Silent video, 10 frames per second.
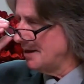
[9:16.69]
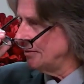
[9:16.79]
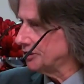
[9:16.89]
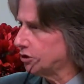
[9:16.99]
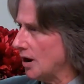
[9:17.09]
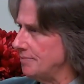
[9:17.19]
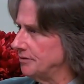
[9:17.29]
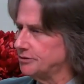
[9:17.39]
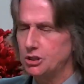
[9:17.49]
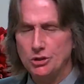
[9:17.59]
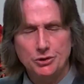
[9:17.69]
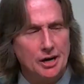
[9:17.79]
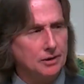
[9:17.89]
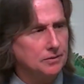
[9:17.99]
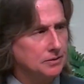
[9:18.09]
The tribe of Judah,
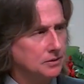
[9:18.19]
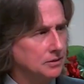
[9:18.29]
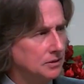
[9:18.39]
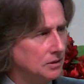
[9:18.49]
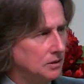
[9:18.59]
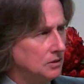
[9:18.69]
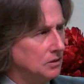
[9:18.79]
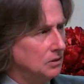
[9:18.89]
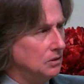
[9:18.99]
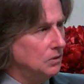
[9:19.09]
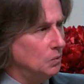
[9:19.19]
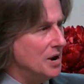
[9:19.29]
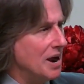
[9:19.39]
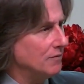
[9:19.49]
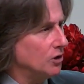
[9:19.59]

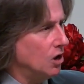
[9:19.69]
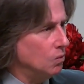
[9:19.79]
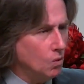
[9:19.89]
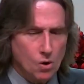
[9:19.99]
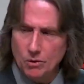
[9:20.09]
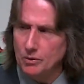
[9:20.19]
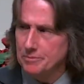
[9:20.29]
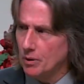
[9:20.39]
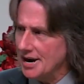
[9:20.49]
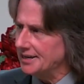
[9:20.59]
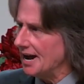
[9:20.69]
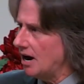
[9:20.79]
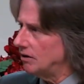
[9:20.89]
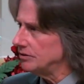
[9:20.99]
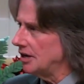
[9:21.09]
whenever a war would break out,